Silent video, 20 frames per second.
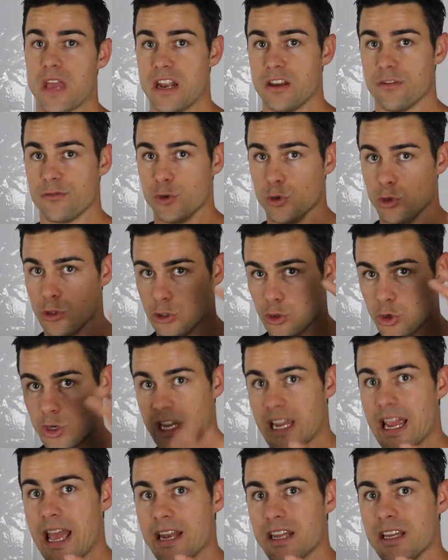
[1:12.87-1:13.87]
And if you're
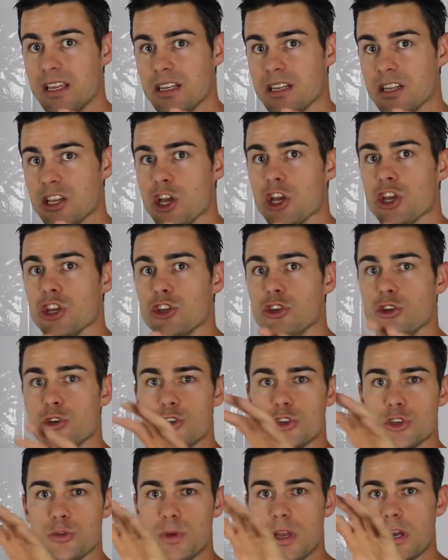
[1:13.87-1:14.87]
looking at it, you
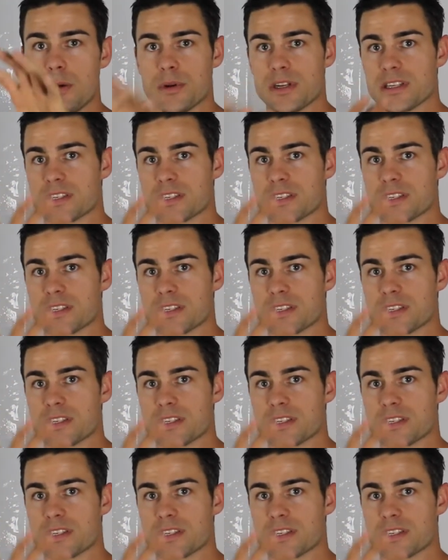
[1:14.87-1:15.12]
should be able